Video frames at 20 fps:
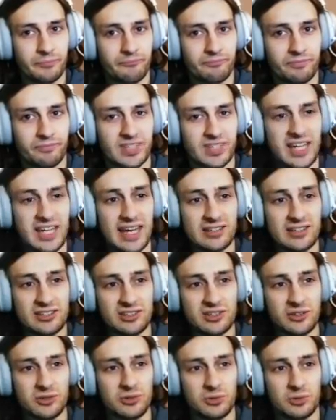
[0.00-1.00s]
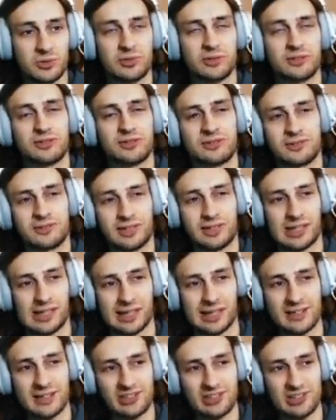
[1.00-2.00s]
Yeah, so...
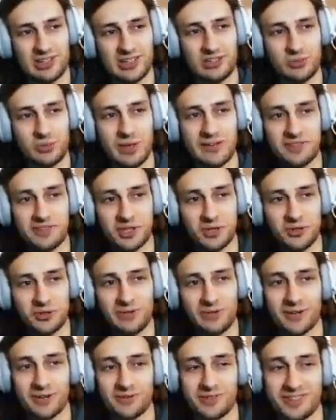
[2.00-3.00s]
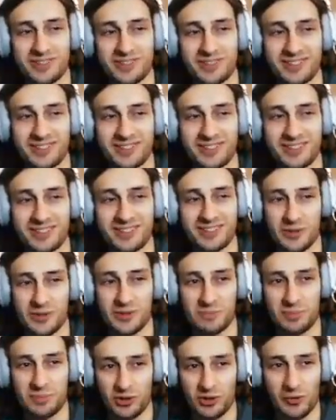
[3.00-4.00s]
Glitchless, we have to go around and do all of the
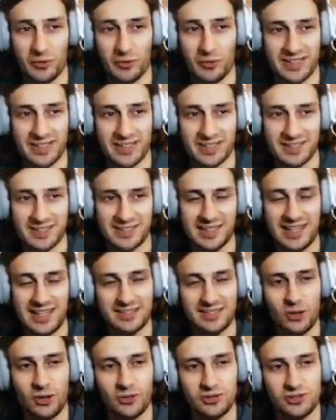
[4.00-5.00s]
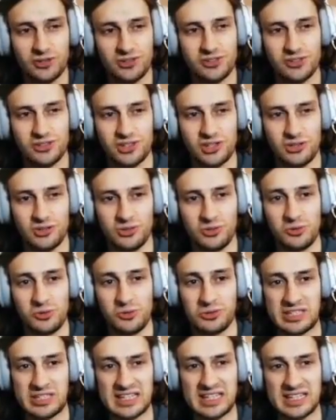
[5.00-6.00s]
book quests. It's not too
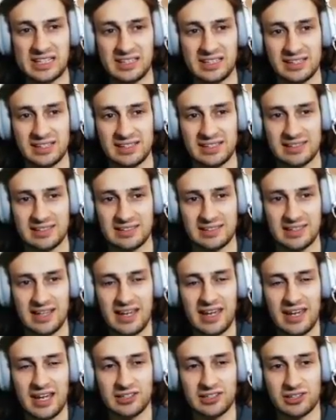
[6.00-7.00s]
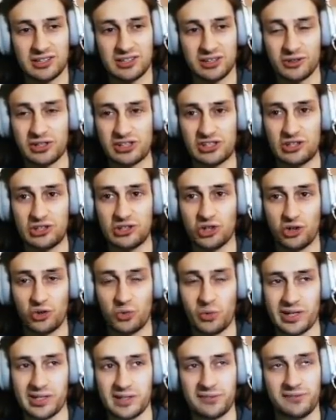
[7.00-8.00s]
tedious, as long as you know
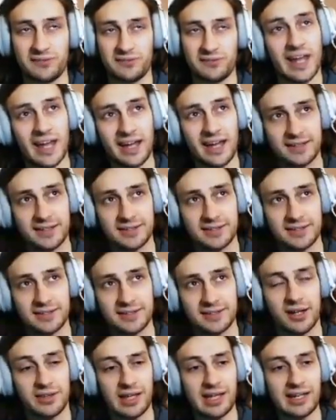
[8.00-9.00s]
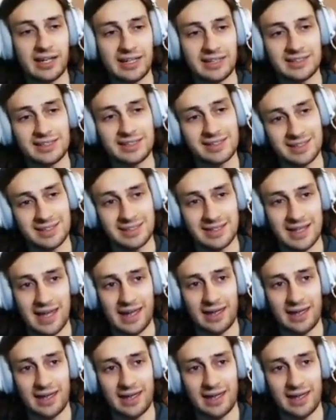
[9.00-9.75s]
where the flags are that you need to set,